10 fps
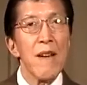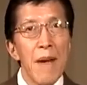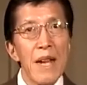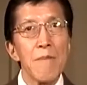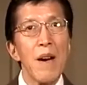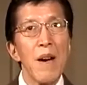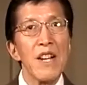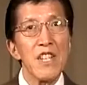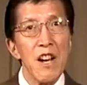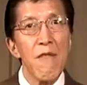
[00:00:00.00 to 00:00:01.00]
make
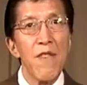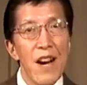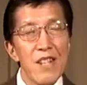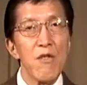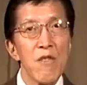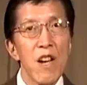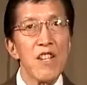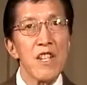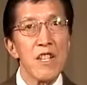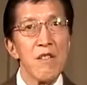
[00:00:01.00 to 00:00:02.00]
myself
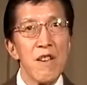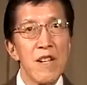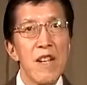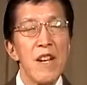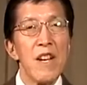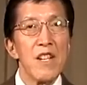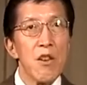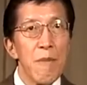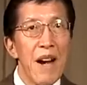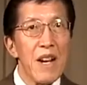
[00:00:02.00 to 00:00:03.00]
understood to
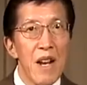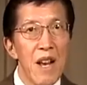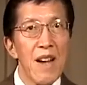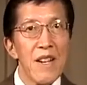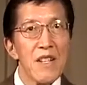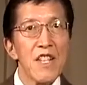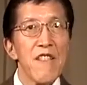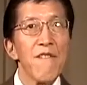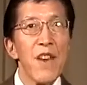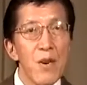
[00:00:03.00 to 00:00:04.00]
my clients
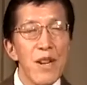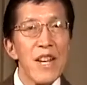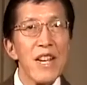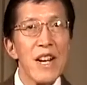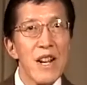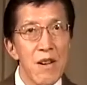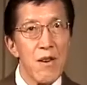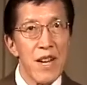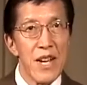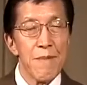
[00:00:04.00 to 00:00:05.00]
very
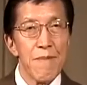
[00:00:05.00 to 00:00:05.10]
clearly.